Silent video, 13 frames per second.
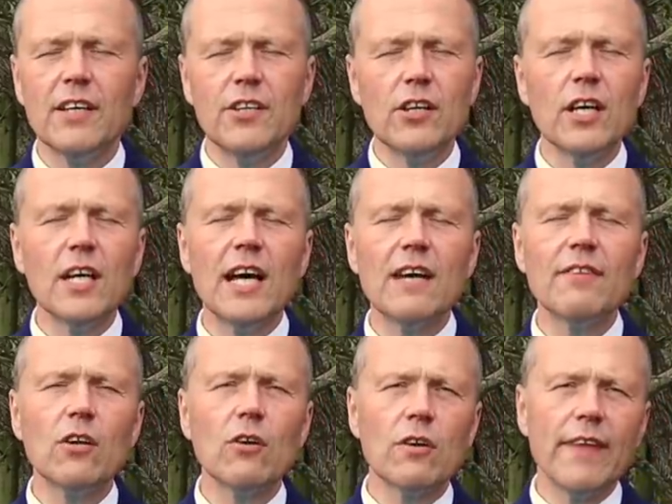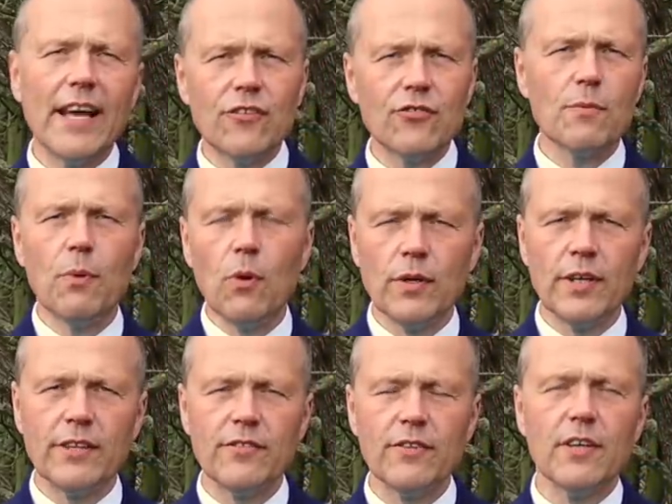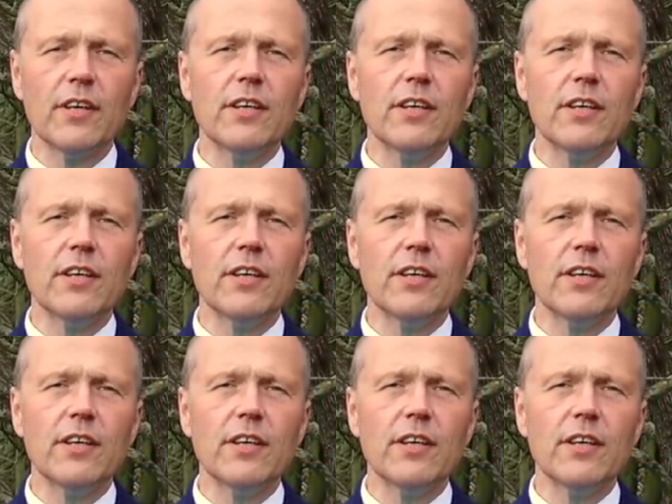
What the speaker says: you're going to have a lot of extra pockets.